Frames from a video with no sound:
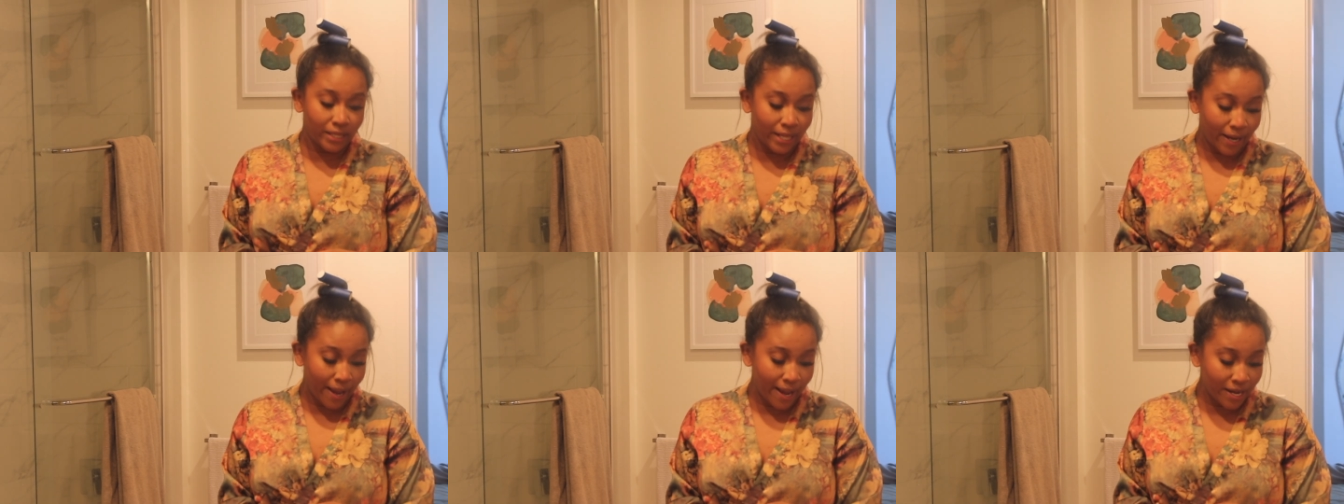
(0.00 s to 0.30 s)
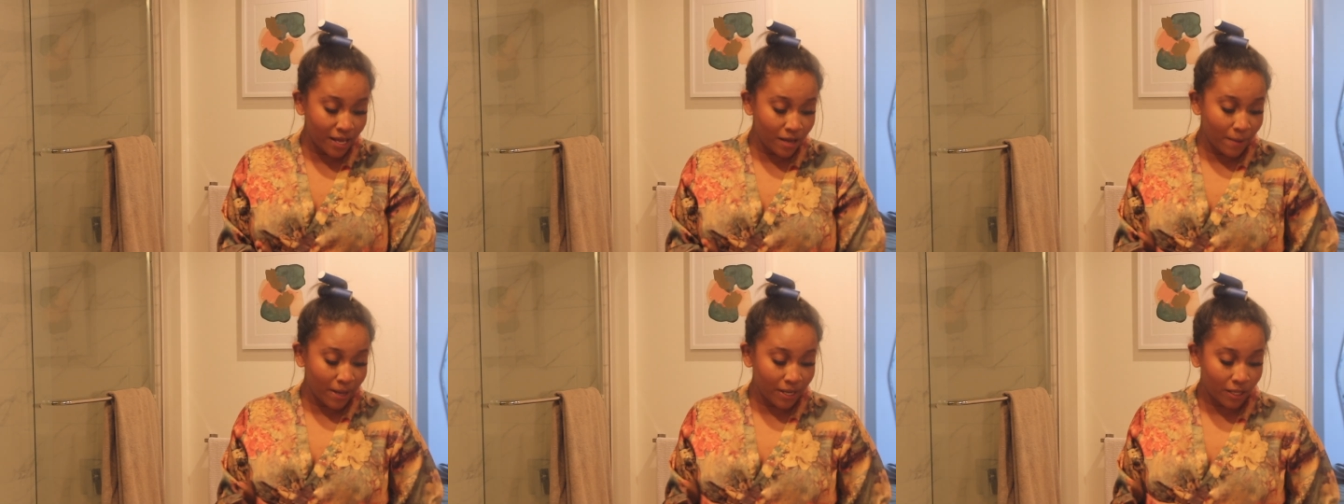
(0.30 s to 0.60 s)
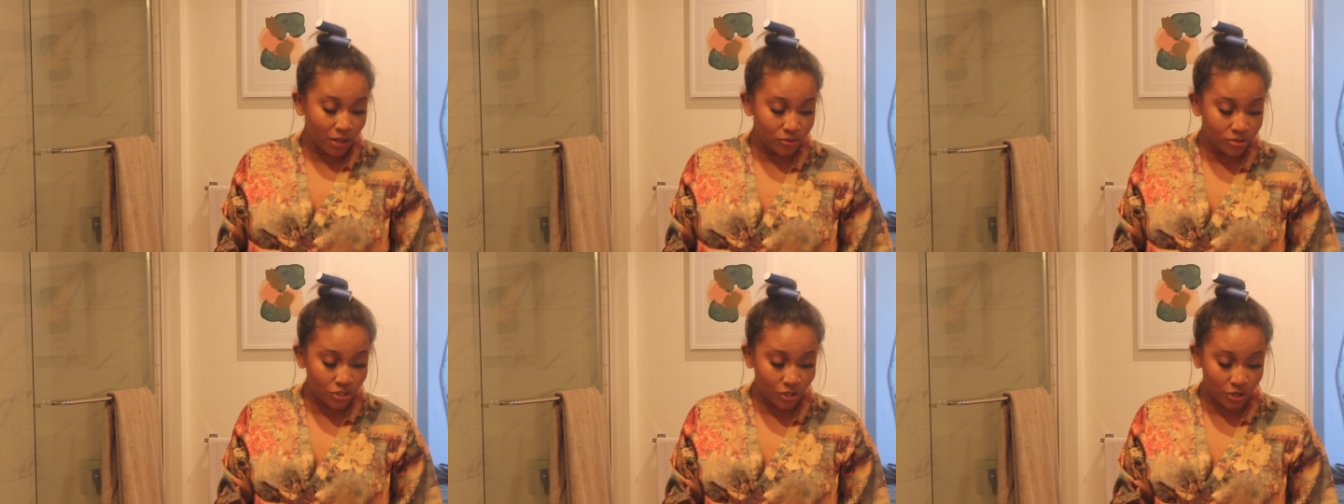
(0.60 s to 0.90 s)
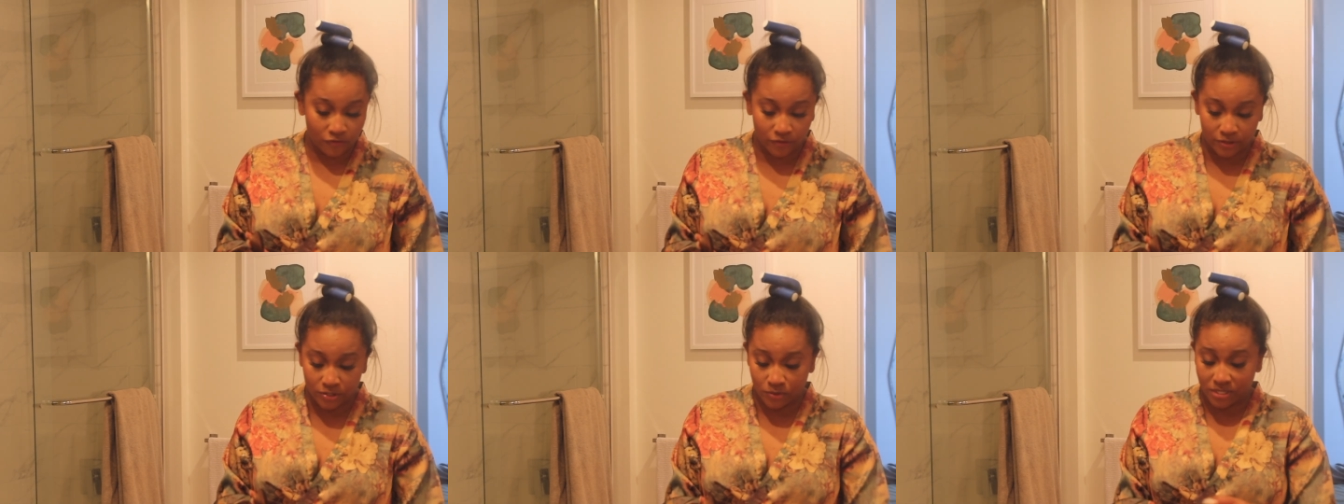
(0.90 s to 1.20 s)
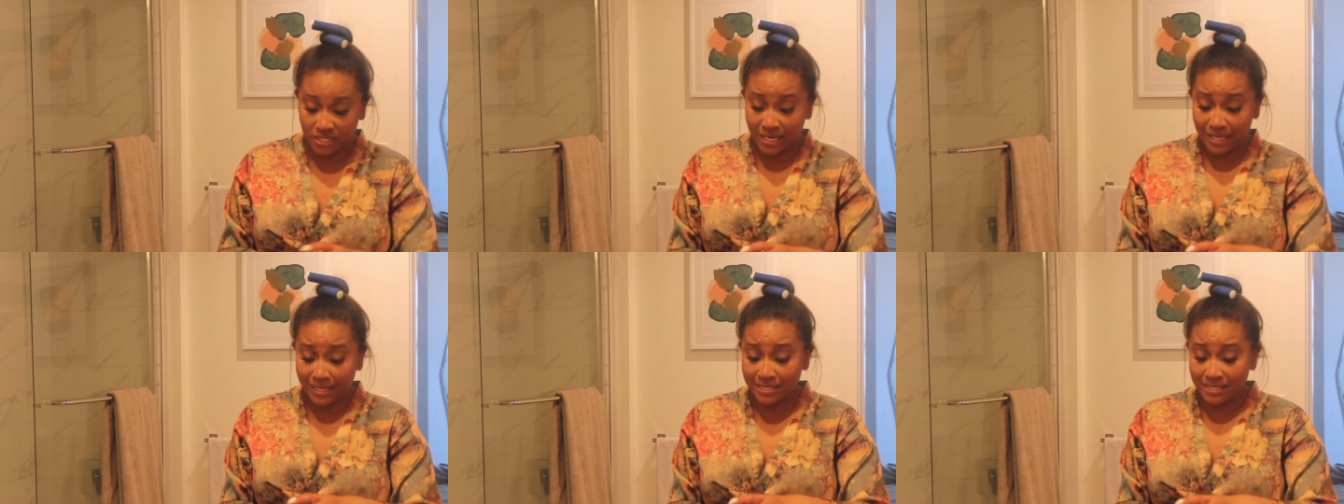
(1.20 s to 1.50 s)
Like, any of my close girlfriends
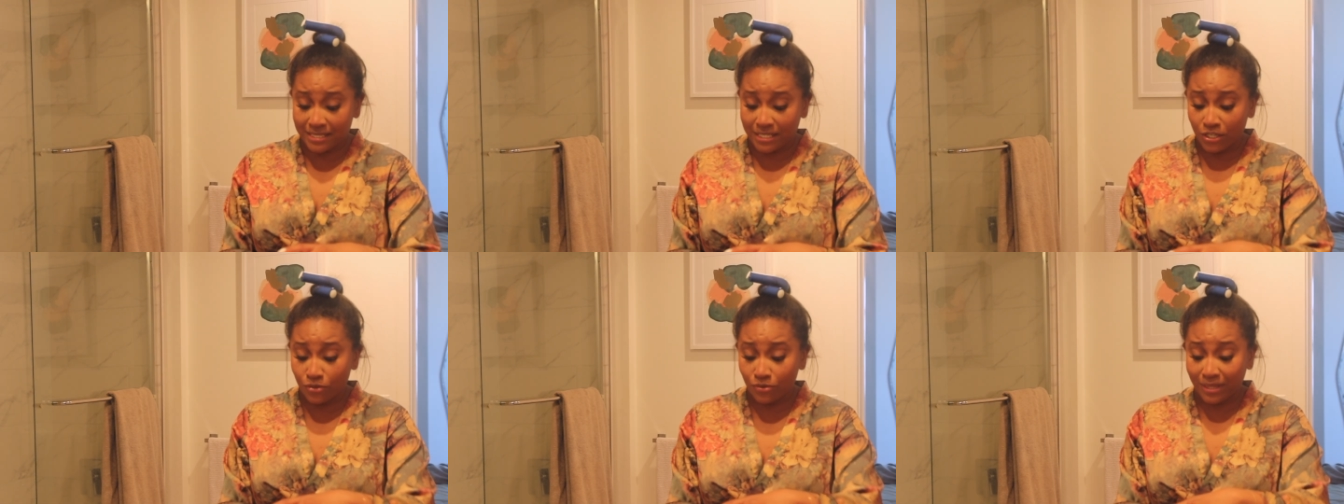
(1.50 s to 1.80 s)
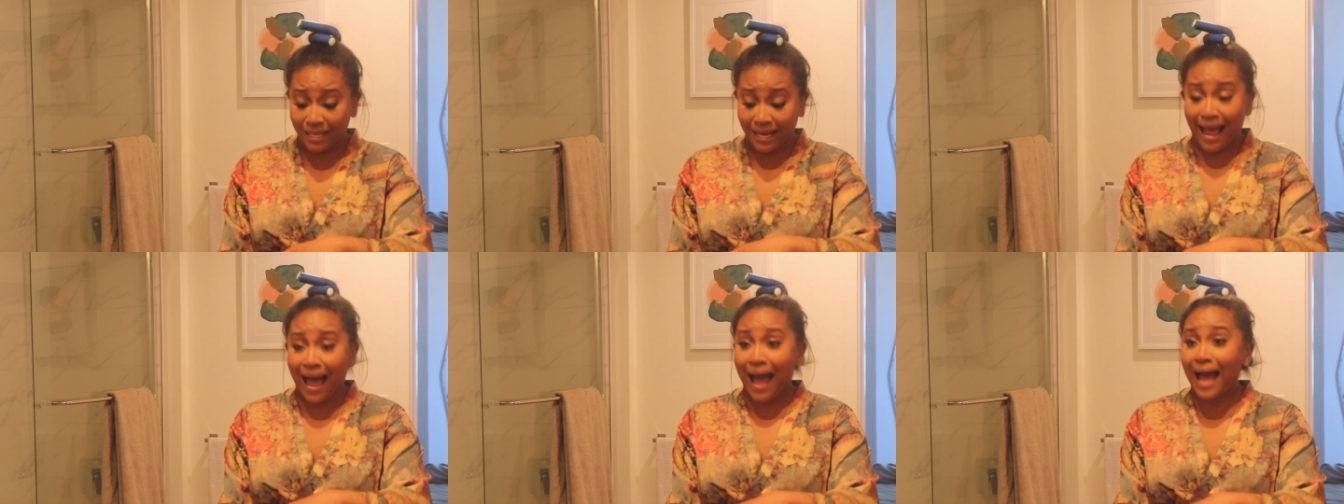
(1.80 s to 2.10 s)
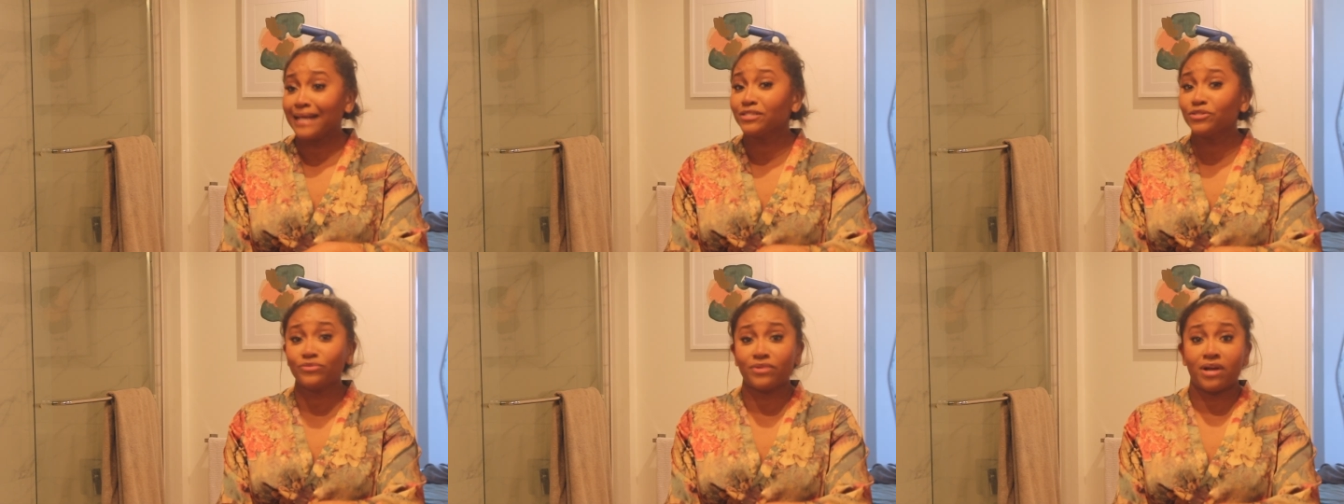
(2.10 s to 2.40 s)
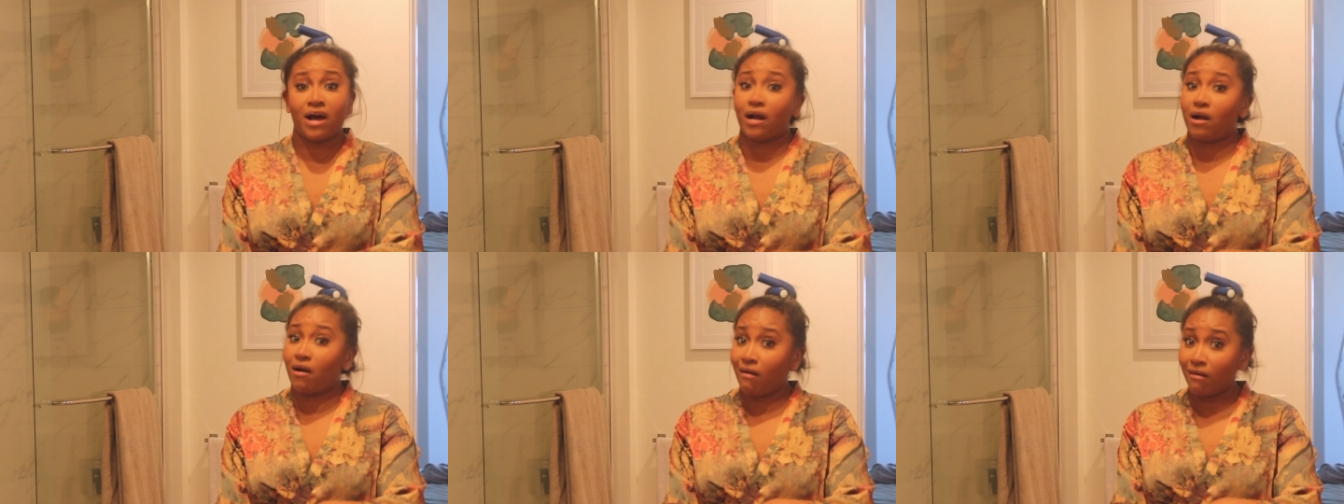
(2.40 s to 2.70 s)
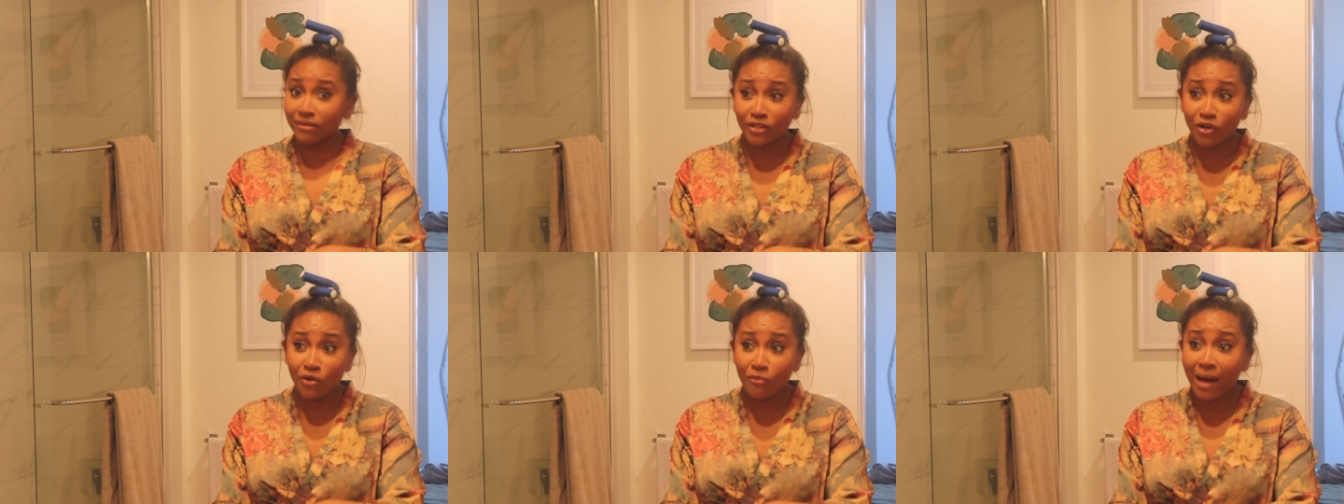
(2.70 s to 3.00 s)
would say this to you, like, I do not
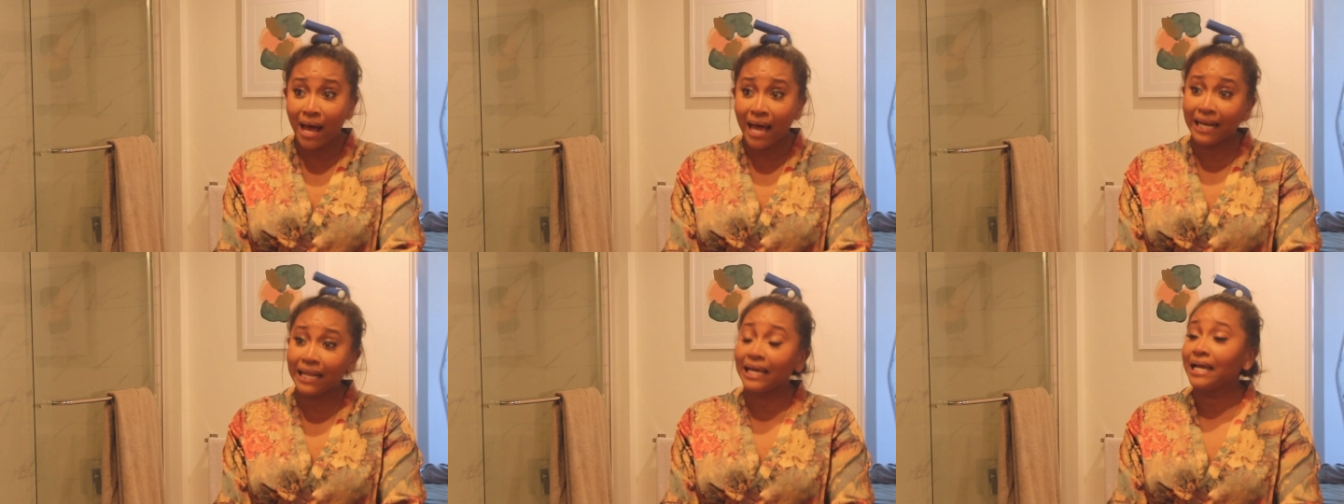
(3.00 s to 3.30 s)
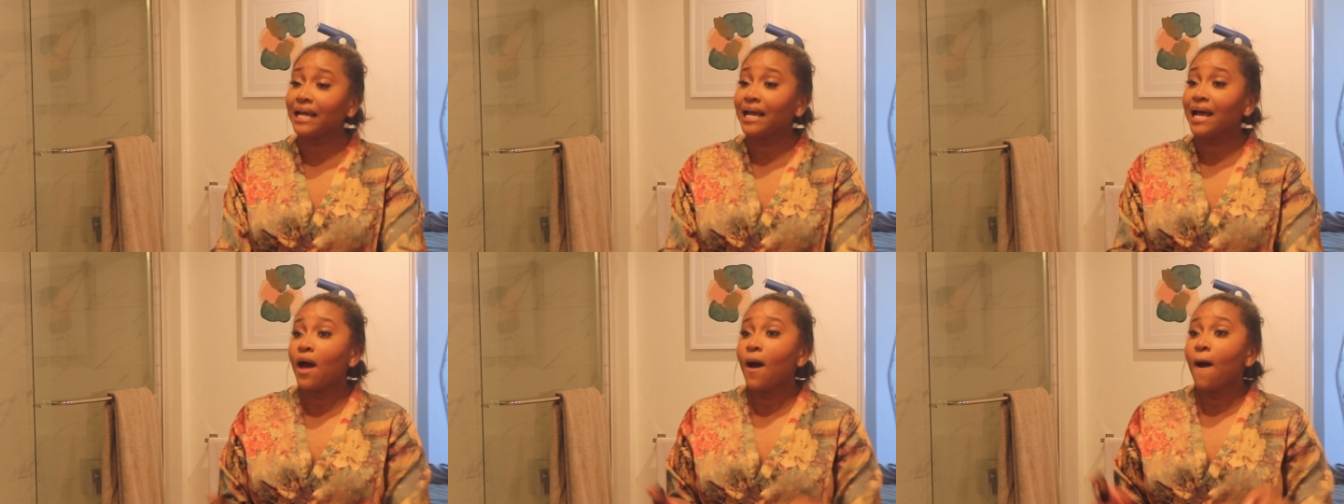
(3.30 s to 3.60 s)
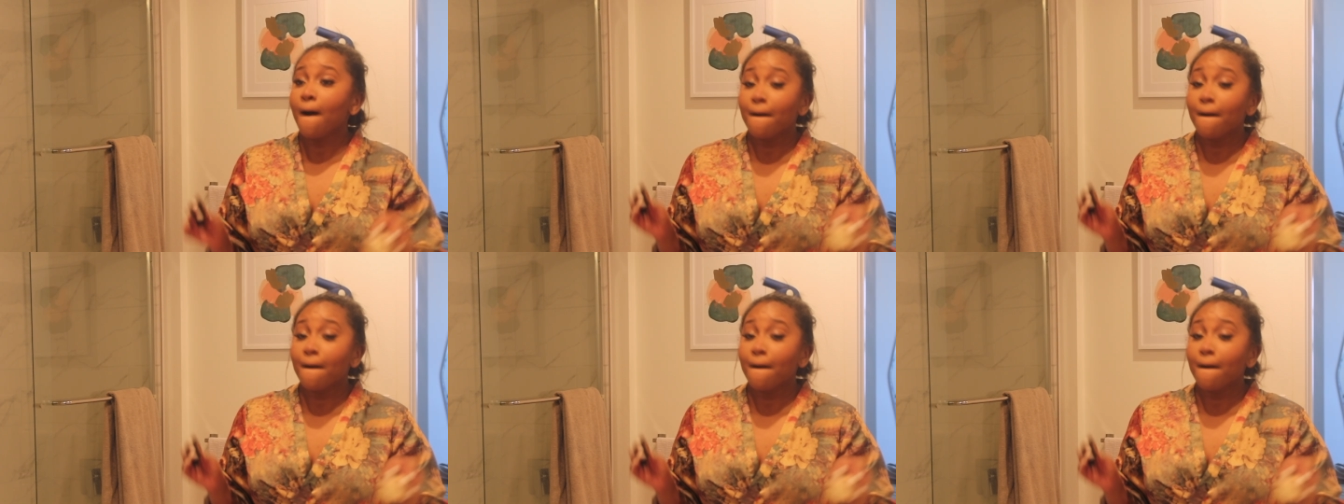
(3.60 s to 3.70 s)
call nobody,